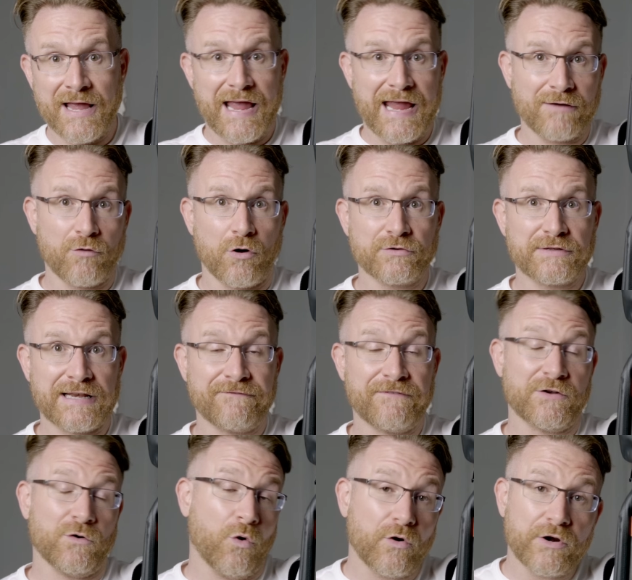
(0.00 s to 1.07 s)
a rotating
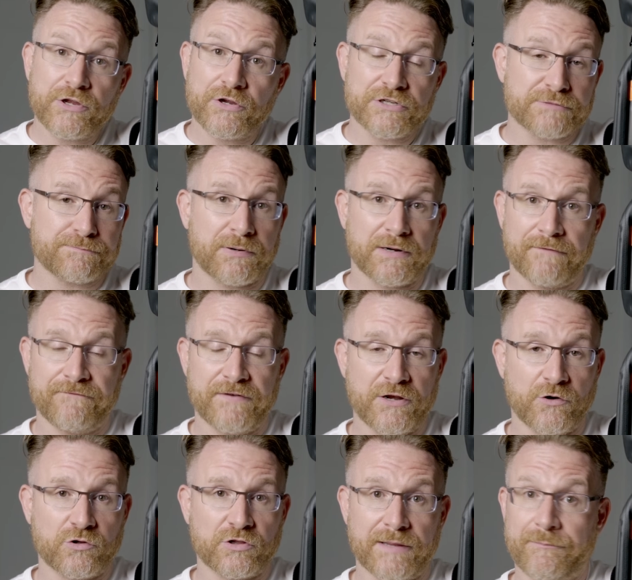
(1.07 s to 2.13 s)
feed, or you can just put a
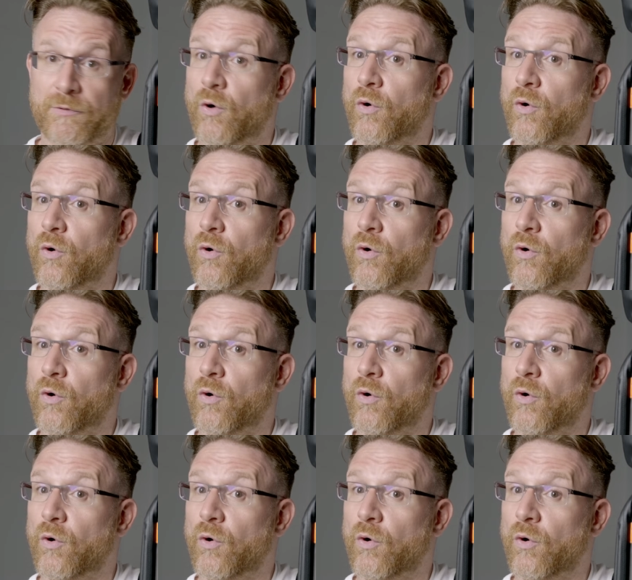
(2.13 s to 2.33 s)
video clip,